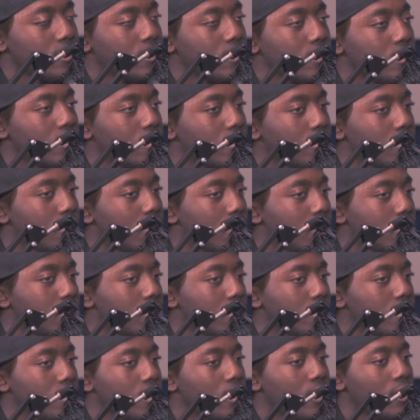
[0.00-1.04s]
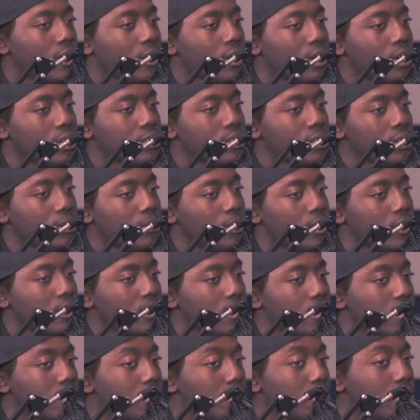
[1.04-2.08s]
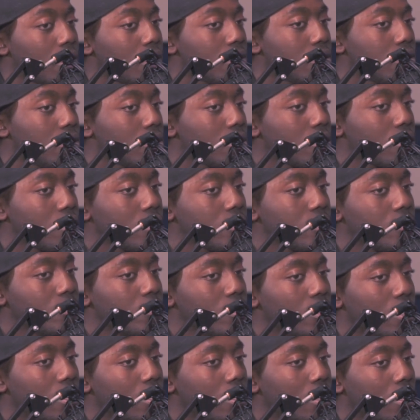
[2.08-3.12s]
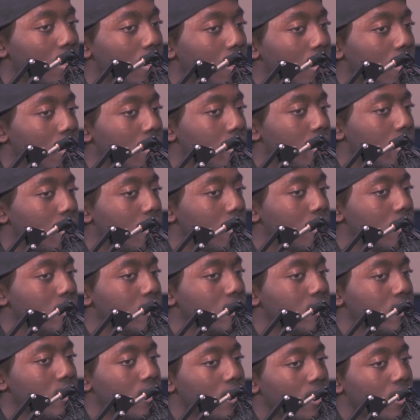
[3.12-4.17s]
You know, that's really all I got to say about this. It's a blessing and a curse to be there. Because